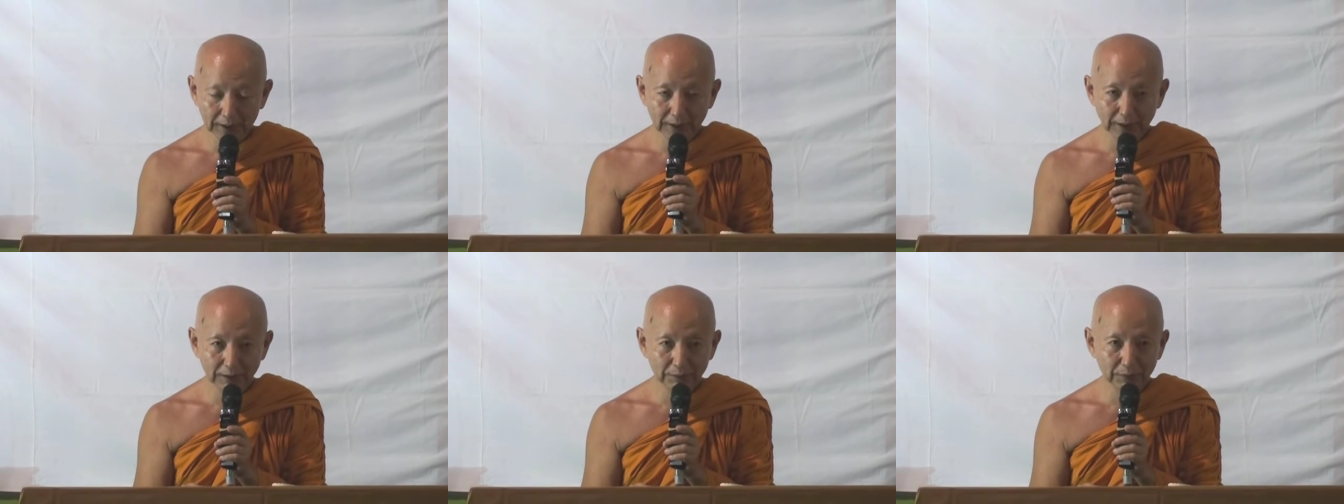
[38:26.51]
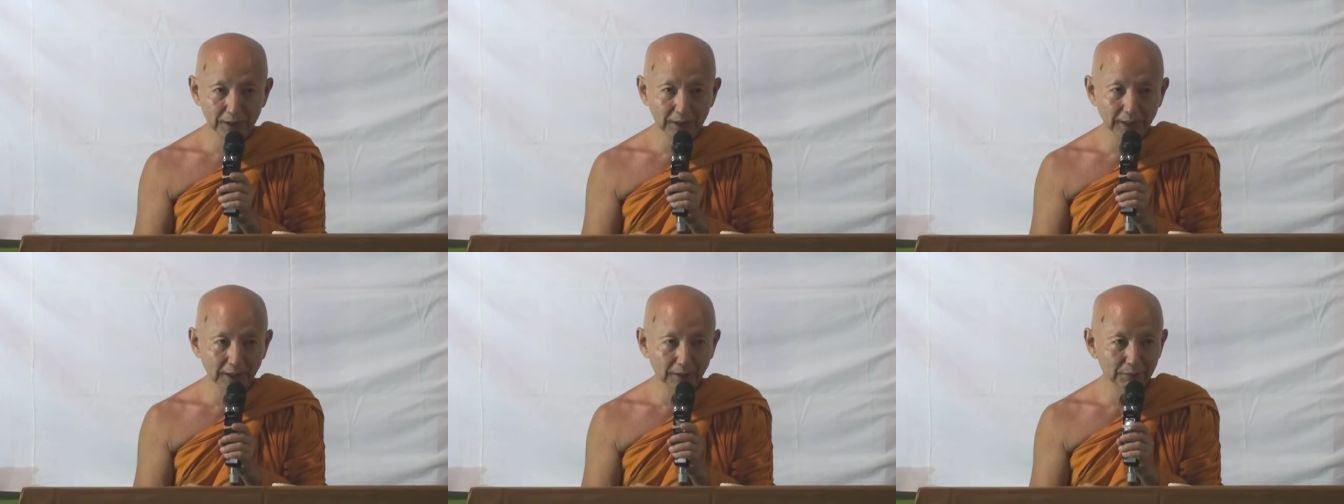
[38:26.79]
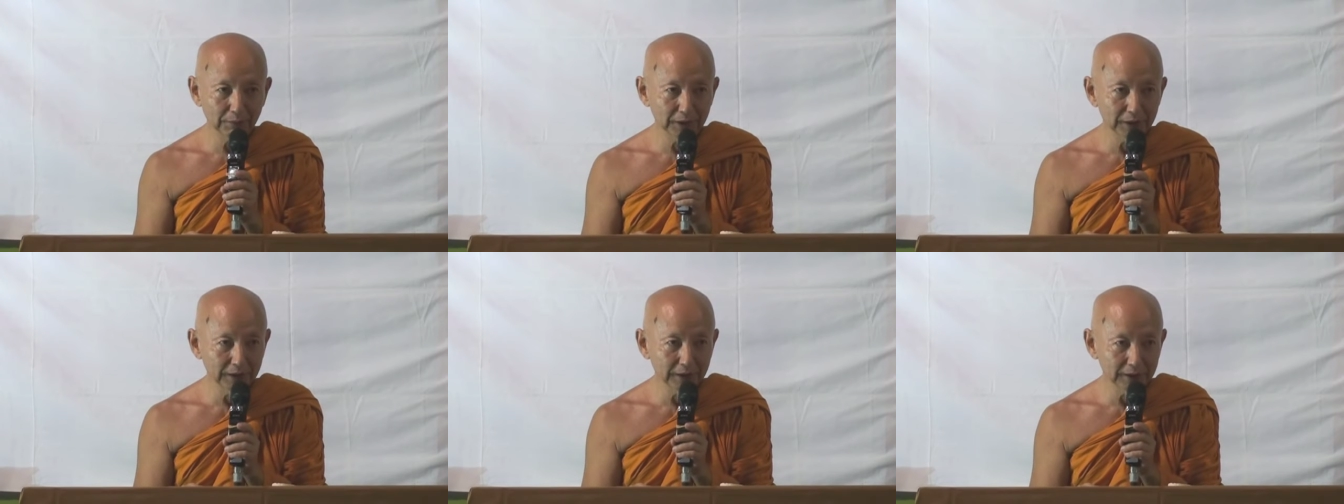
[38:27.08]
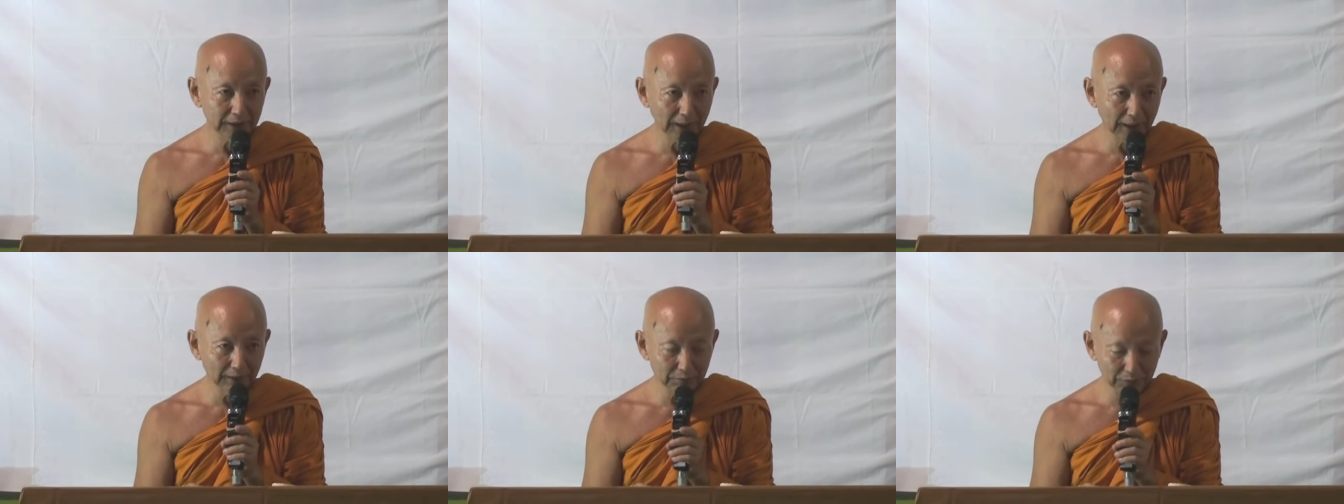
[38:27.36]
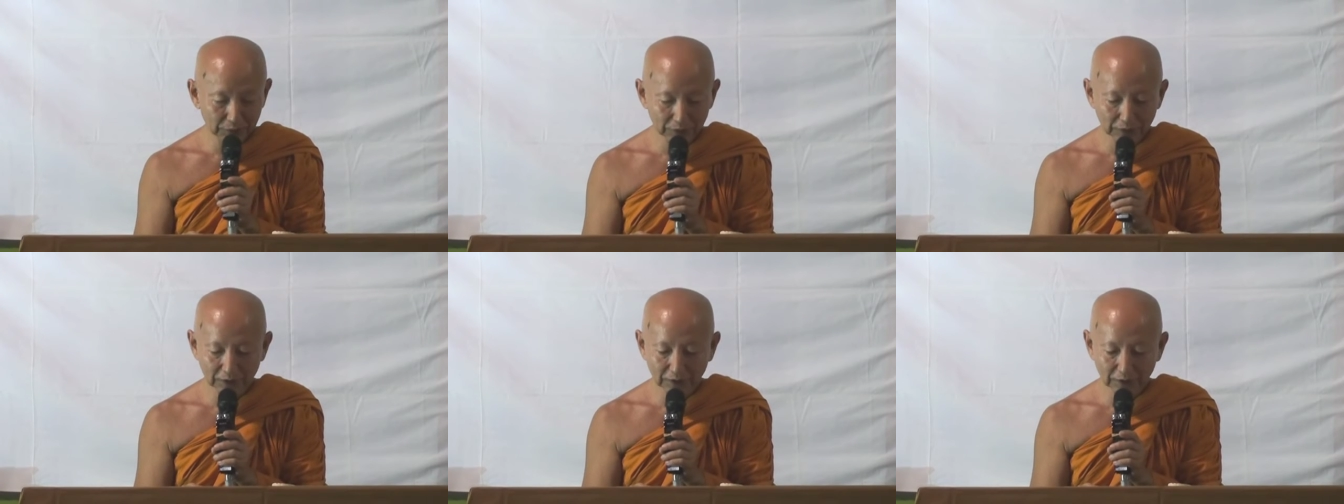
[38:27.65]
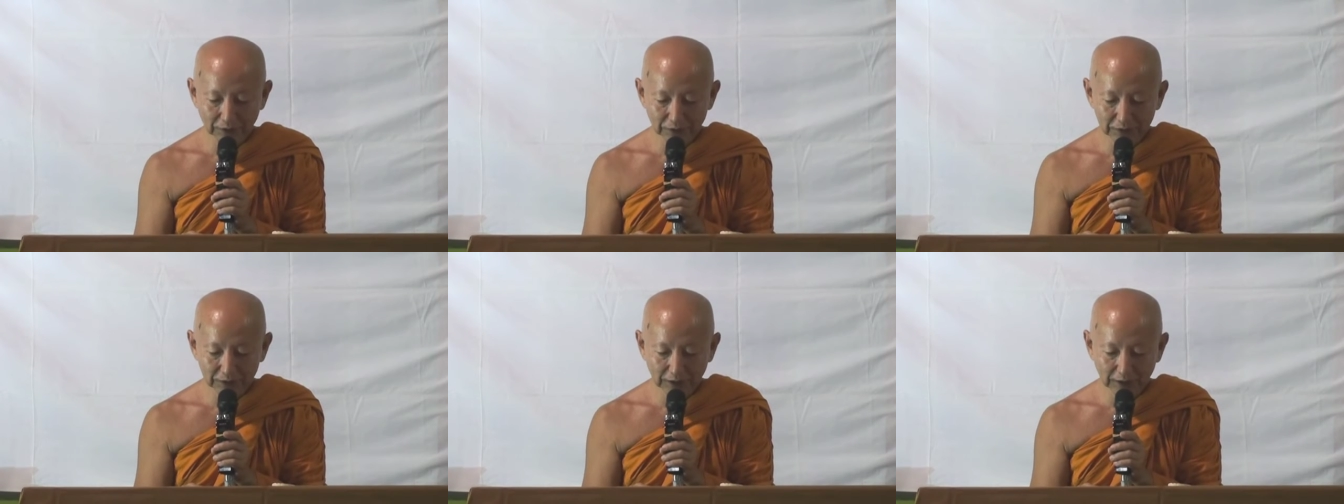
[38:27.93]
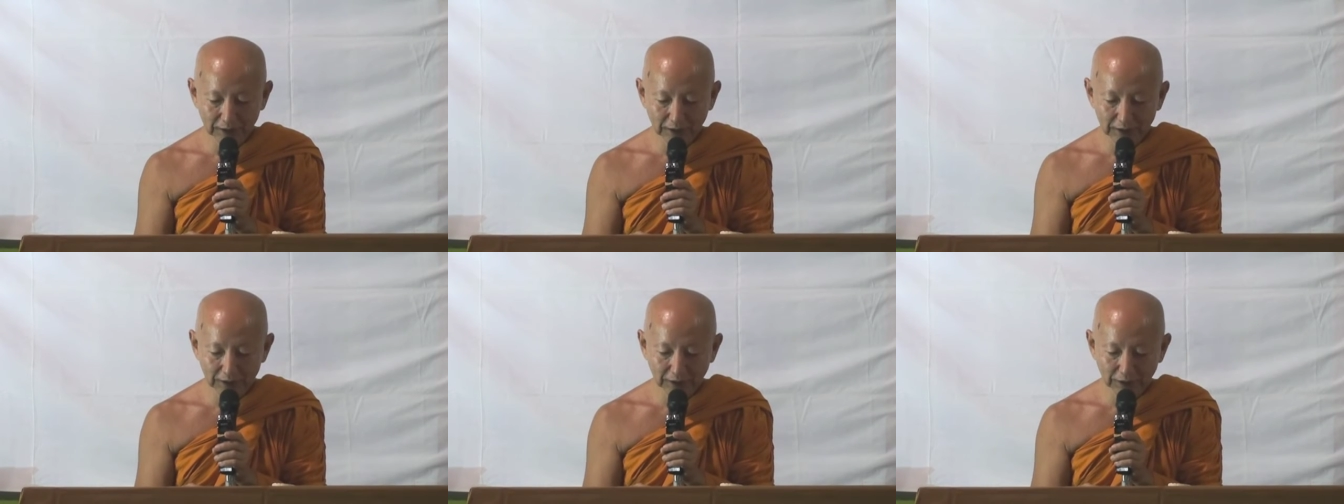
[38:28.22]
they became a disciple of
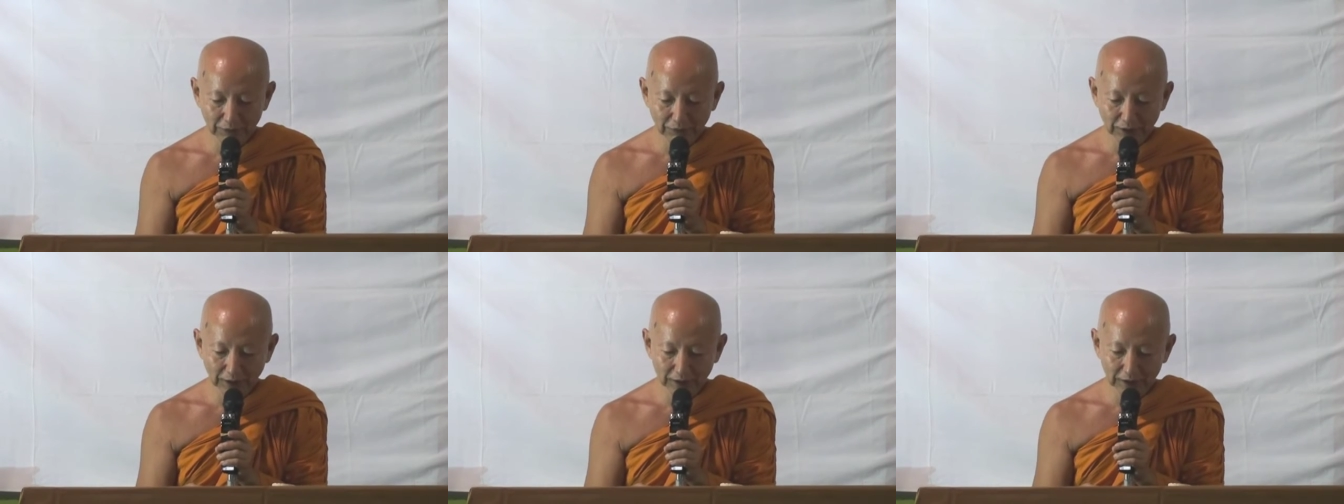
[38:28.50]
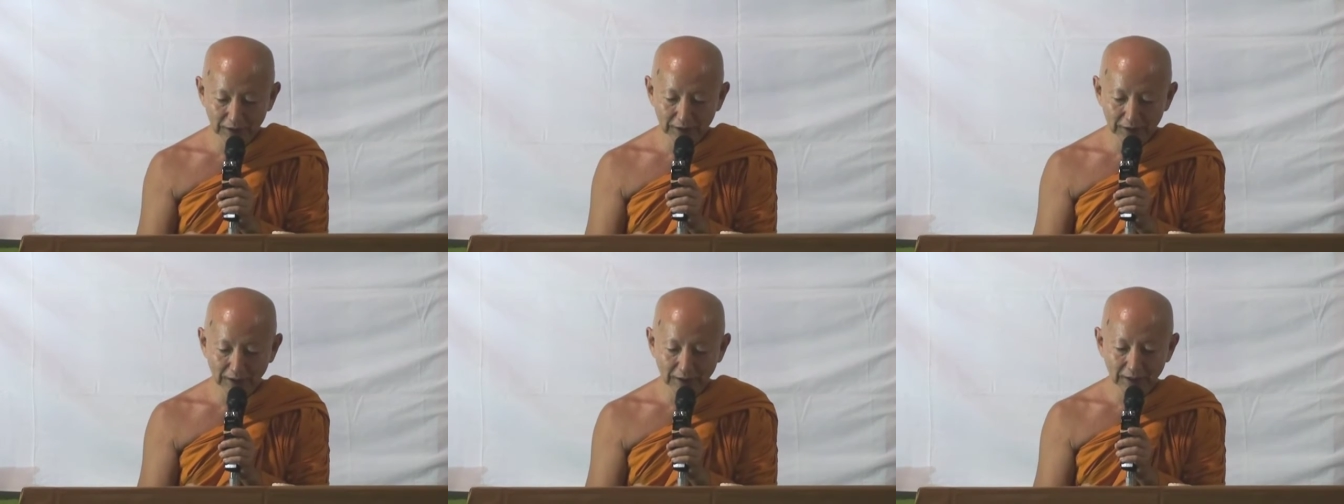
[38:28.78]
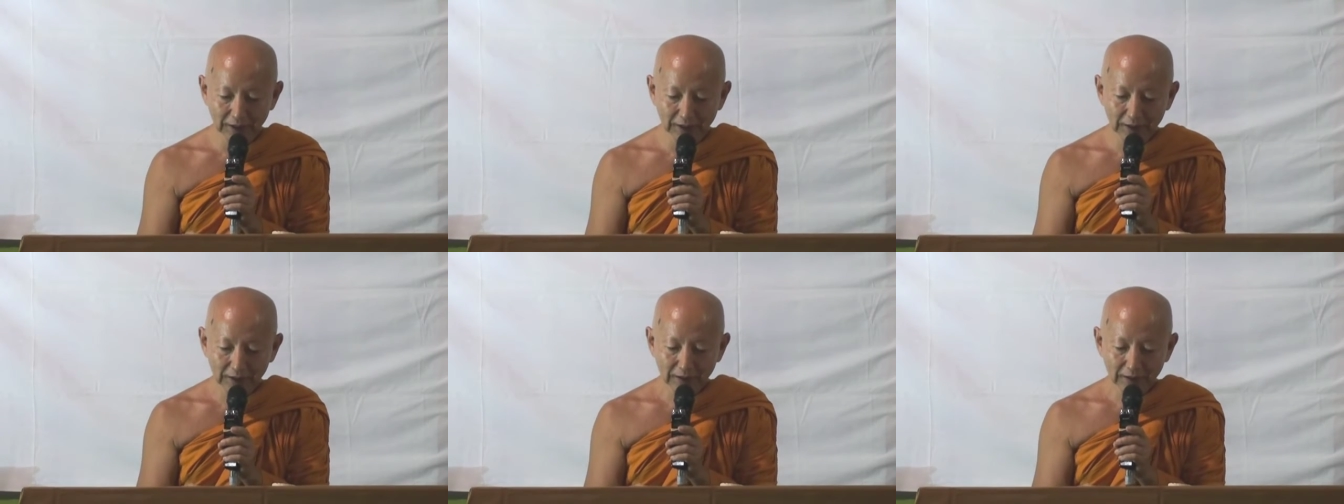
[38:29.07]
Sakkadeva Raja.